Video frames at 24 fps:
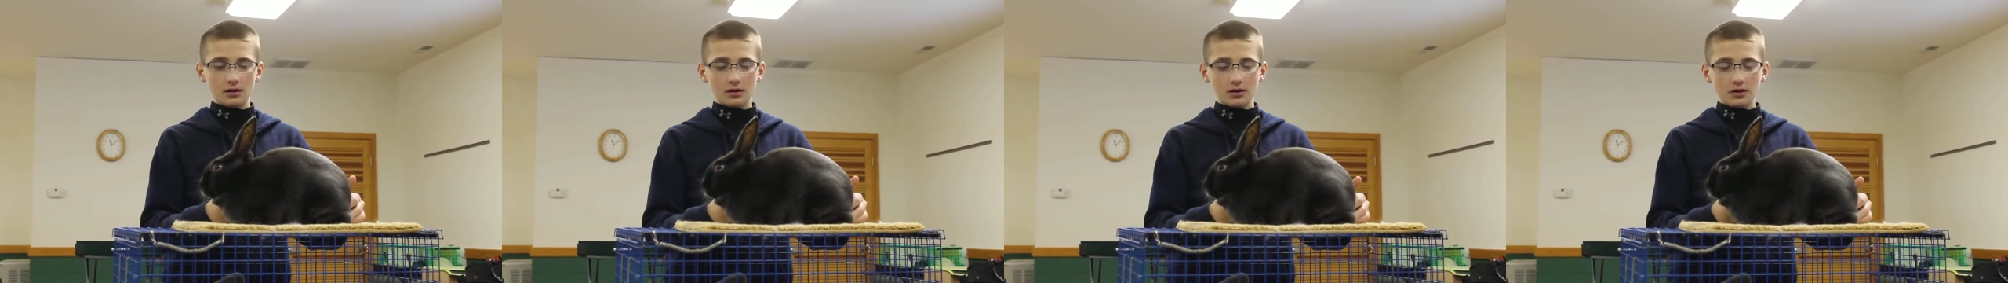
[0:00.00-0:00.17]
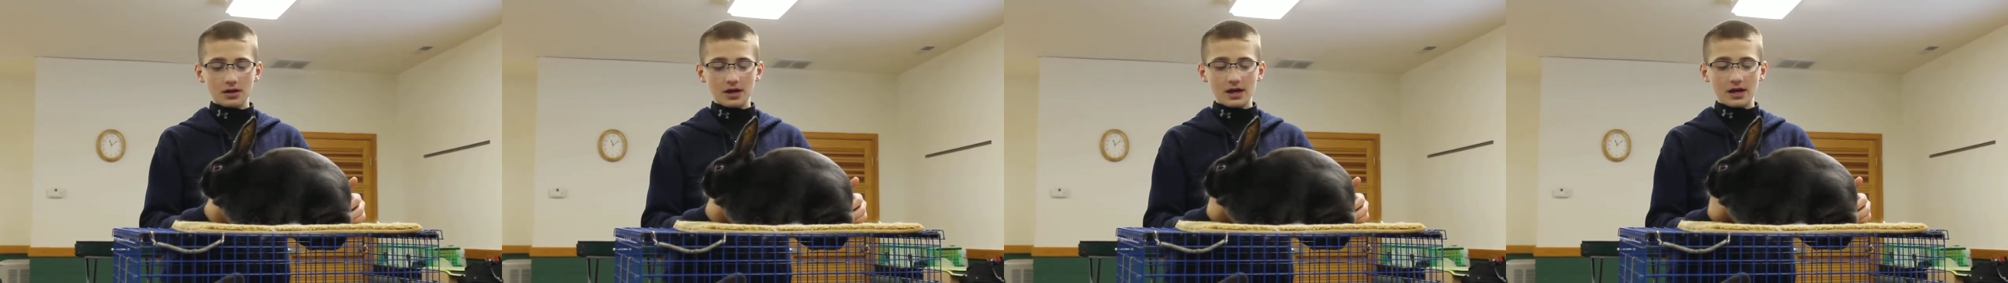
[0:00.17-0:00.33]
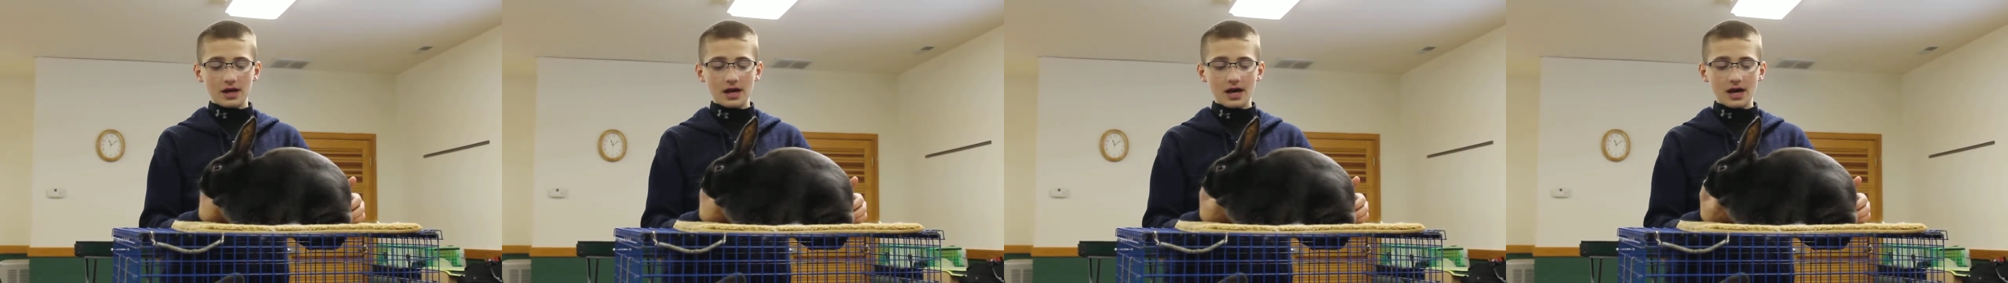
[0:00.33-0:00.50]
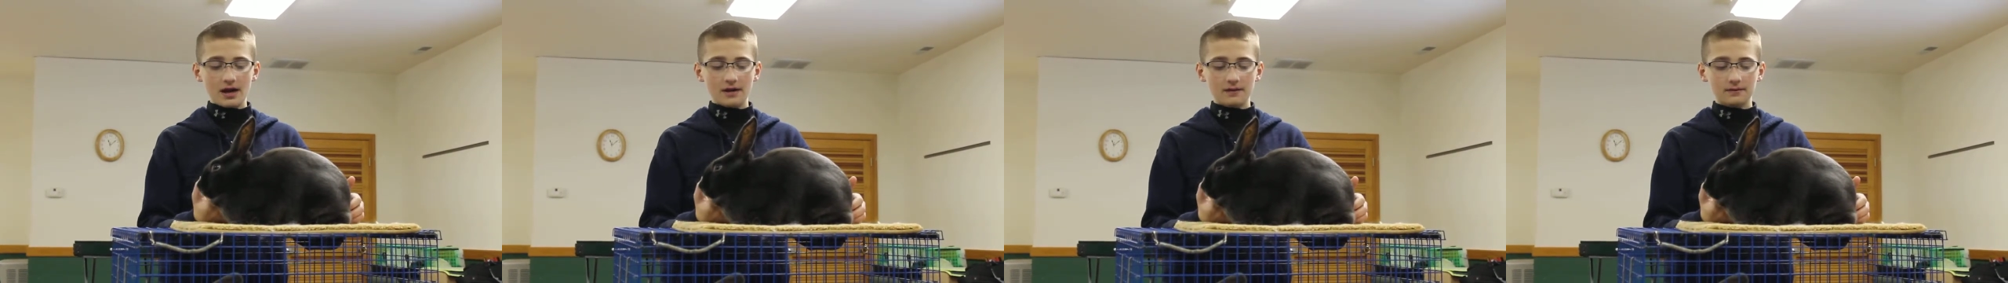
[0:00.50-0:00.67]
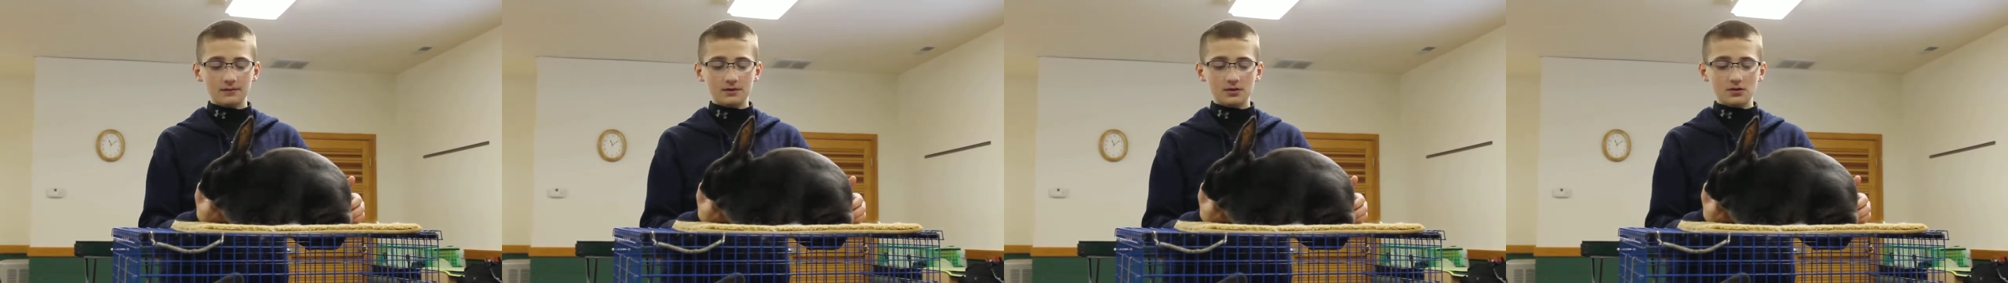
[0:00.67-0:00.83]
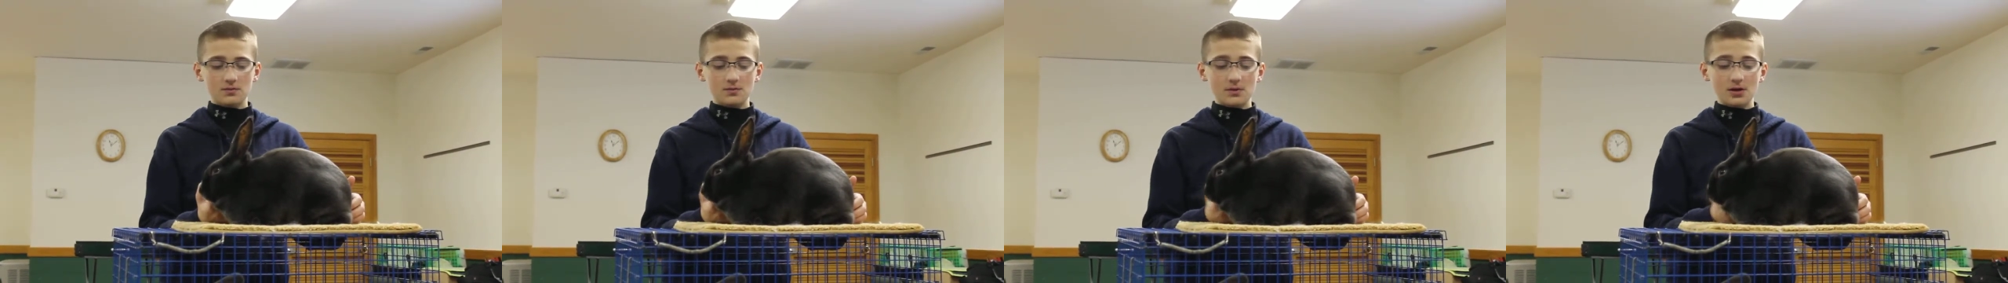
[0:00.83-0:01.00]
they have
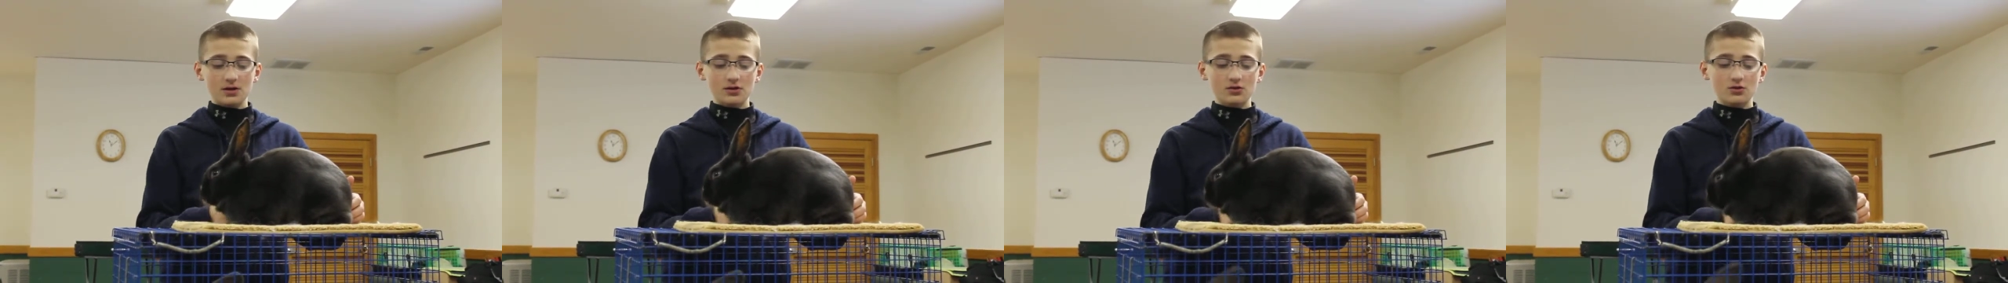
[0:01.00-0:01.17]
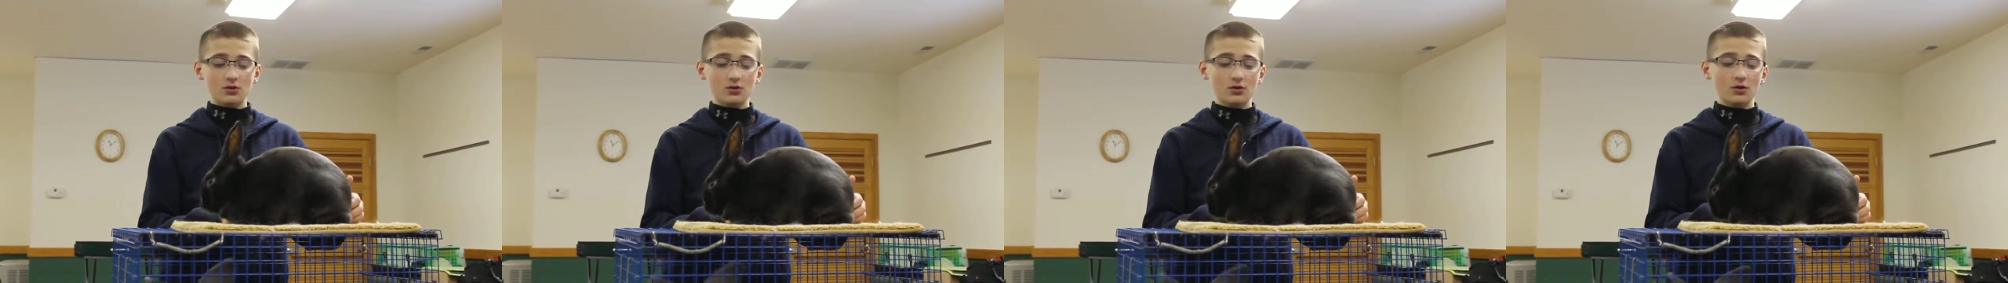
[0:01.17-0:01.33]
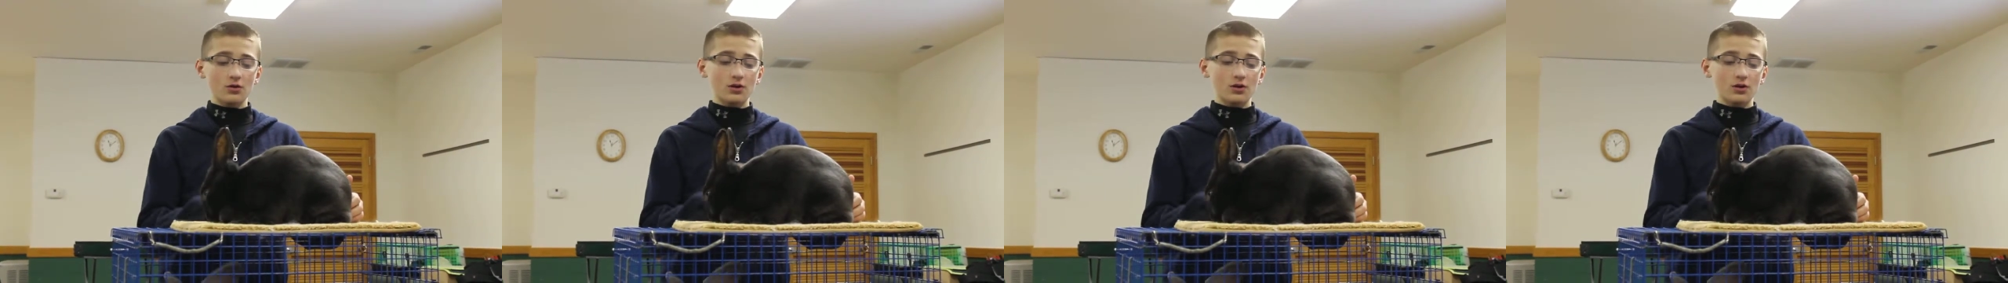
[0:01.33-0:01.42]
to make sure